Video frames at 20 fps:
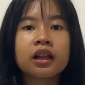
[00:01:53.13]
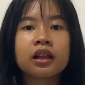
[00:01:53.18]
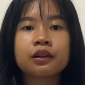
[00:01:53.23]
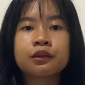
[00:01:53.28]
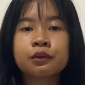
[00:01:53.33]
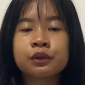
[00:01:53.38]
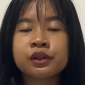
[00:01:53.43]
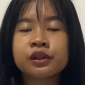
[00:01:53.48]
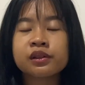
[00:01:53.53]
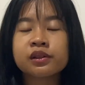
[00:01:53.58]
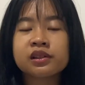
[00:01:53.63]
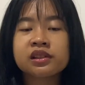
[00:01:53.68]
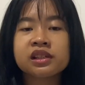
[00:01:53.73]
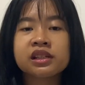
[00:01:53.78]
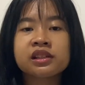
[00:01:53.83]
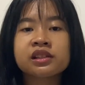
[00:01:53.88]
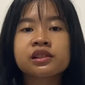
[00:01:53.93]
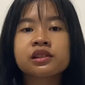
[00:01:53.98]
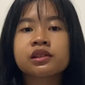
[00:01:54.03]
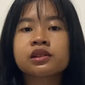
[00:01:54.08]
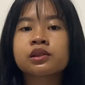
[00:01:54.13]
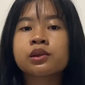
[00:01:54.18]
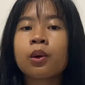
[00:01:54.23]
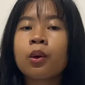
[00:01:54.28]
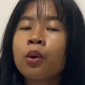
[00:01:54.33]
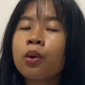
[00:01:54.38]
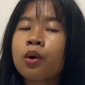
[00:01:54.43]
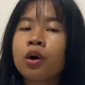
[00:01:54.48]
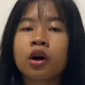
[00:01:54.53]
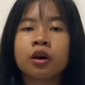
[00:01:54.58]
releasing
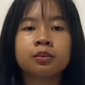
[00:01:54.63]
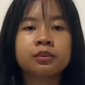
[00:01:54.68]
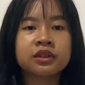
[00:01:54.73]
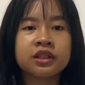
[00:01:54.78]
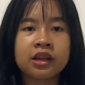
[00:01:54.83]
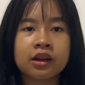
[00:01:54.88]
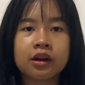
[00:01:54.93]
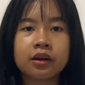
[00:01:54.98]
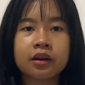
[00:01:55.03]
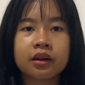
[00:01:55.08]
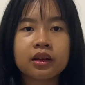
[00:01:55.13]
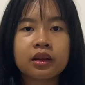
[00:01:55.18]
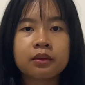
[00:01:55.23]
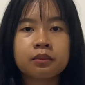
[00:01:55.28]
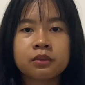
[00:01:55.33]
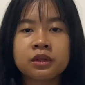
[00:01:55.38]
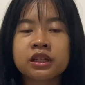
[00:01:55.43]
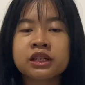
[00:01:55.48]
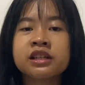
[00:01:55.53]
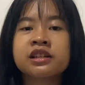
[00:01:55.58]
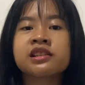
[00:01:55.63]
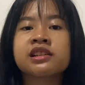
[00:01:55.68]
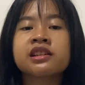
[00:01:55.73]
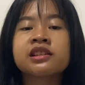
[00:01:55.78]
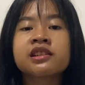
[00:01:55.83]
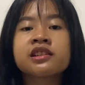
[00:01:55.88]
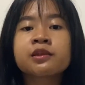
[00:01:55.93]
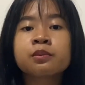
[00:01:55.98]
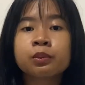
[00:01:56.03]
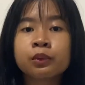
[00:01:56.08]
so up there because
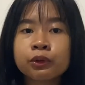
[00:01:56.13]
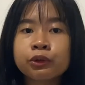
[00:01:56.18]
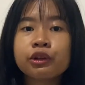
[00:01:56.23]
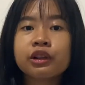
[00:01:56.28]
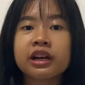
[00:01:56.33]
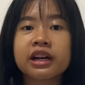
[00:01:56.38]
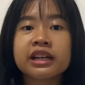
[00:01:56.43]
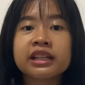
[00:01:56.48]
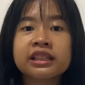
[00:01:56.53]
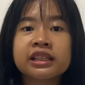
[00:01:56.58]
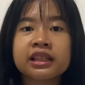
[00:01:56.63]
it's blue light